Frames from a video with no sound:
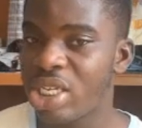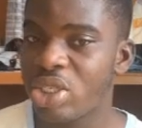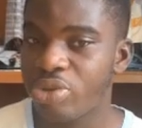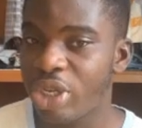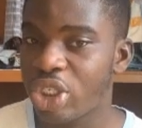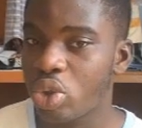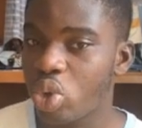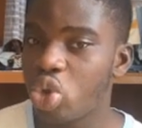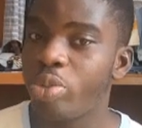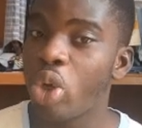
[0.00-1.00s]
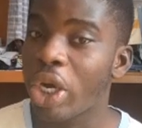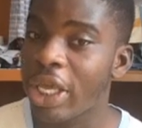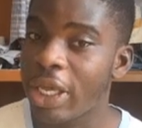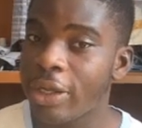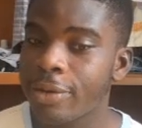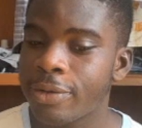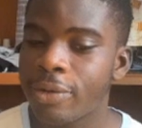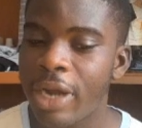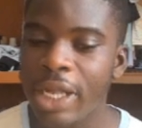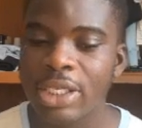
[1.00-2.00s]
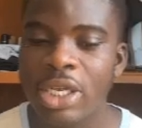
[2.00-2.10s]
this range, it should be okay, right?